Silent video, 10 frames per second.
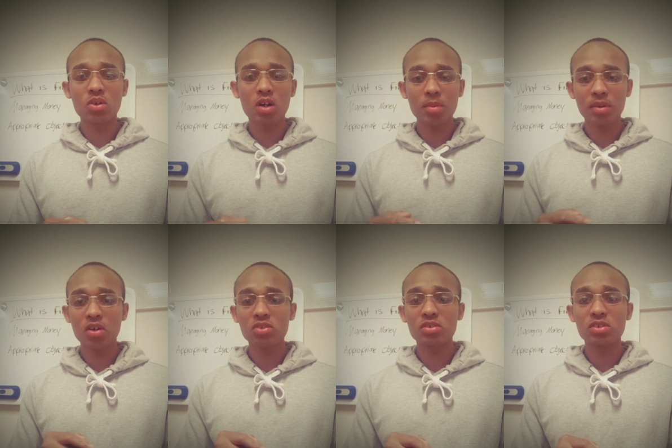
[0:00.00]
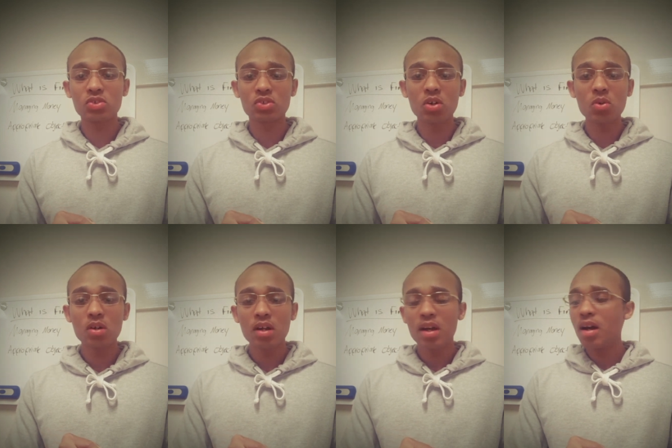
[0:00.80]
coming on to the show.
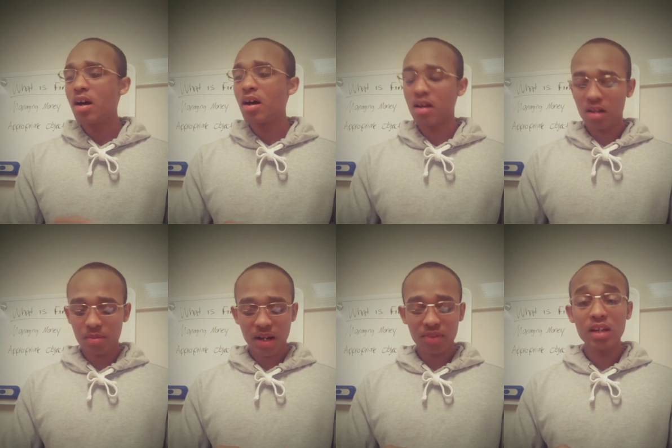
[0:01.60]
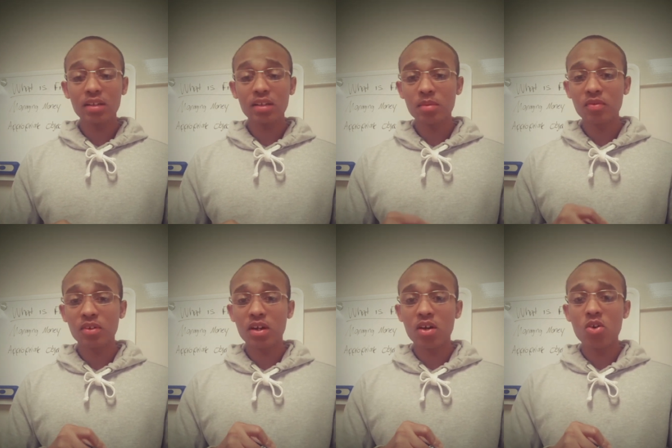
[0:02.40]
And I thank them for
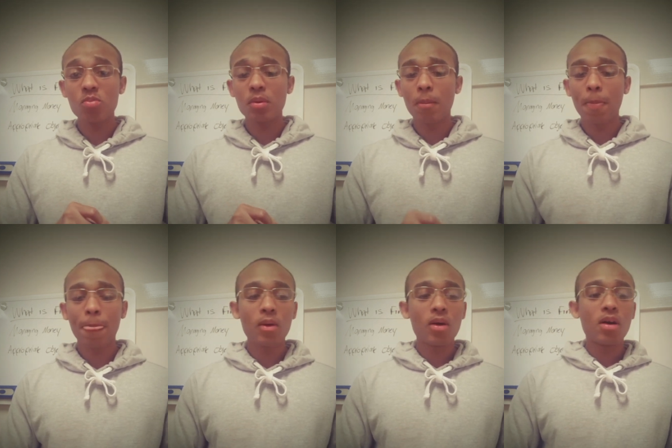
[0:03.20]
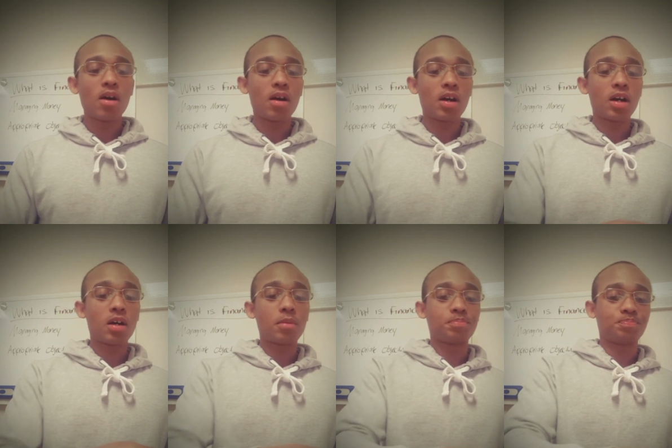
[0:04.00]
their help.
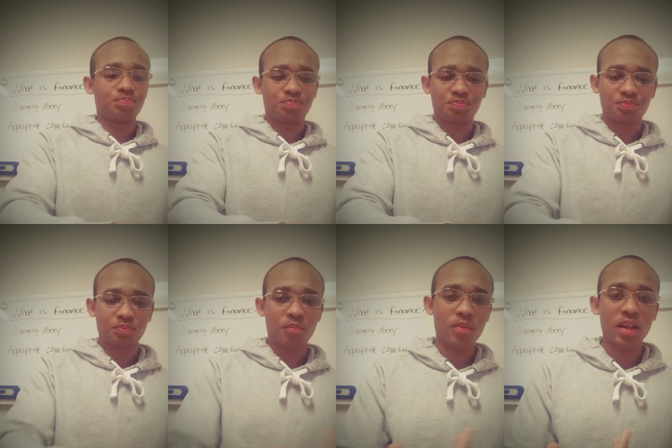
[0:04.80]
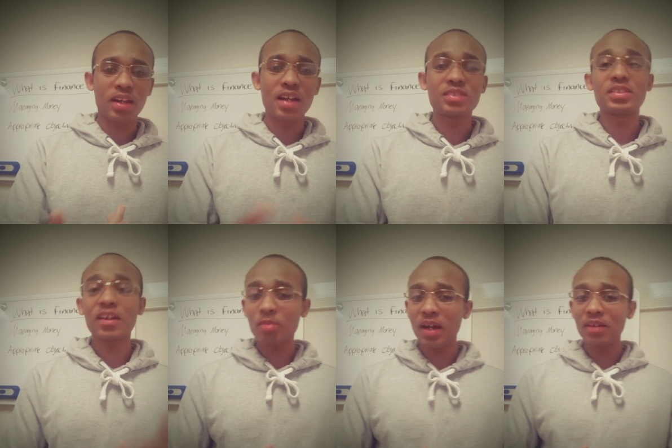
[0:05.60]
And I just thank
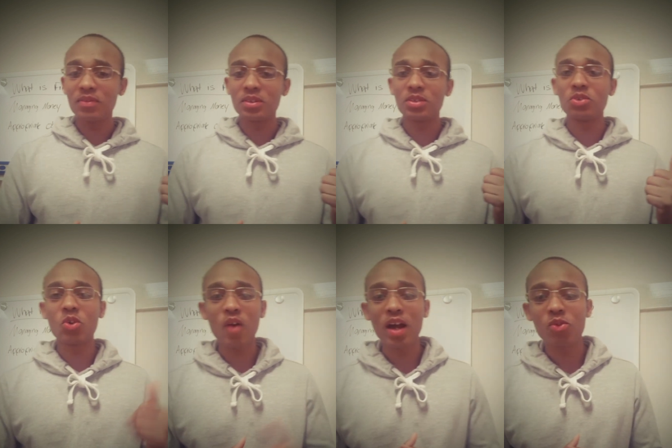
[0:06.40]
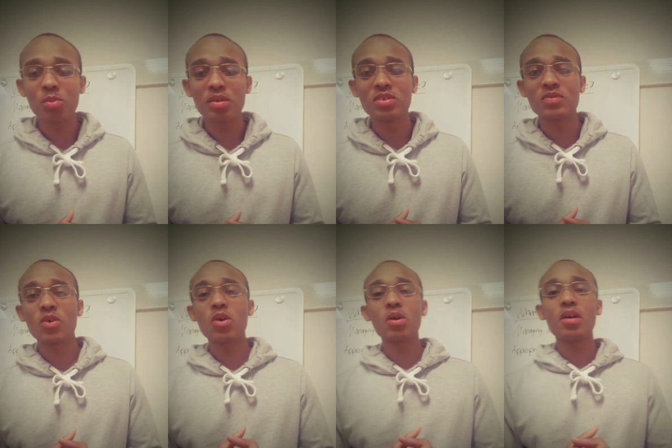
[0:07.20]
everybody for, rocking with me this
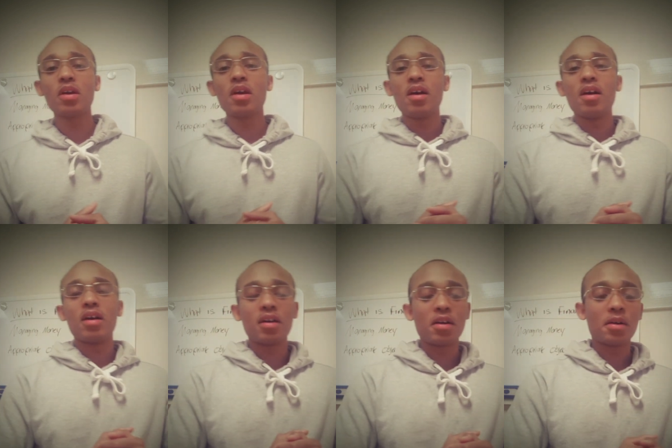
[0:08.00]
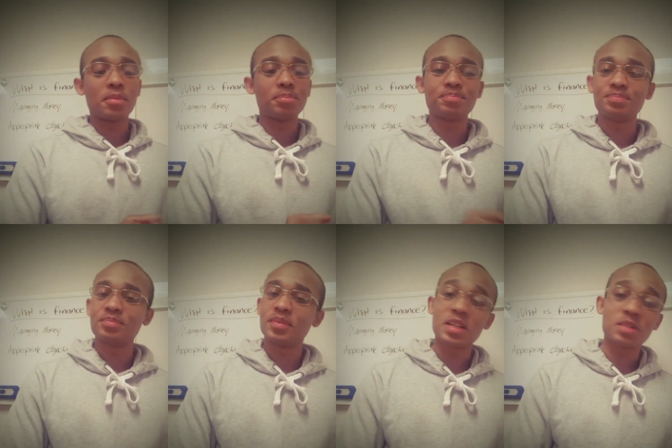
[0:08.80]
far. And
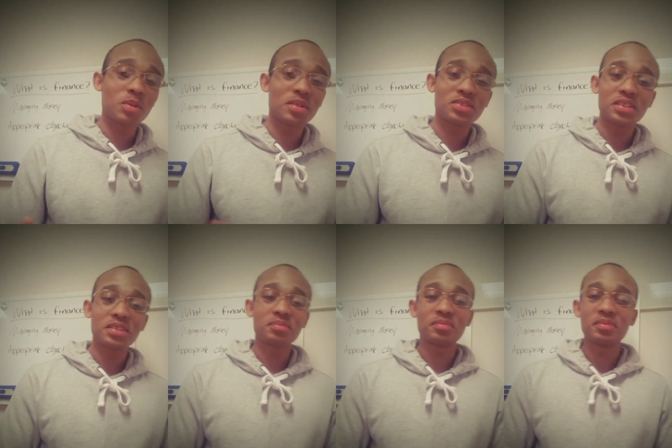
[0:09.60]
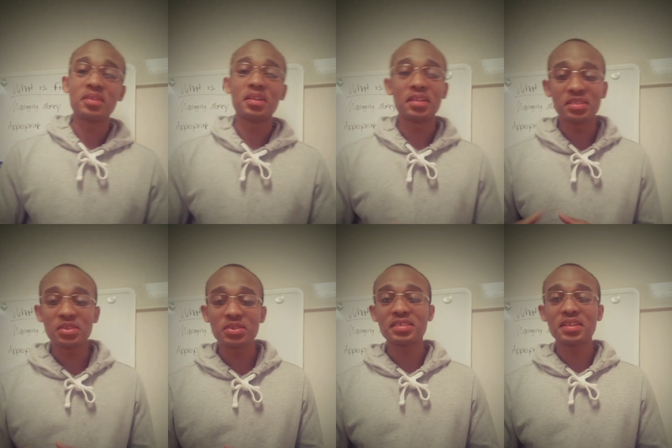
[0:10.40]
that's pretty much it. Until
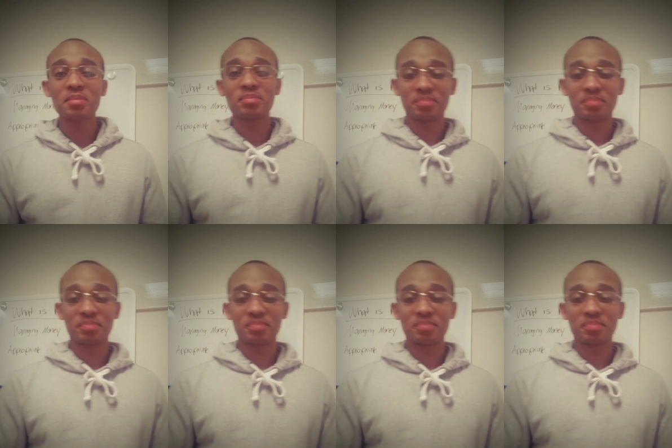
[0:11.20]
next time.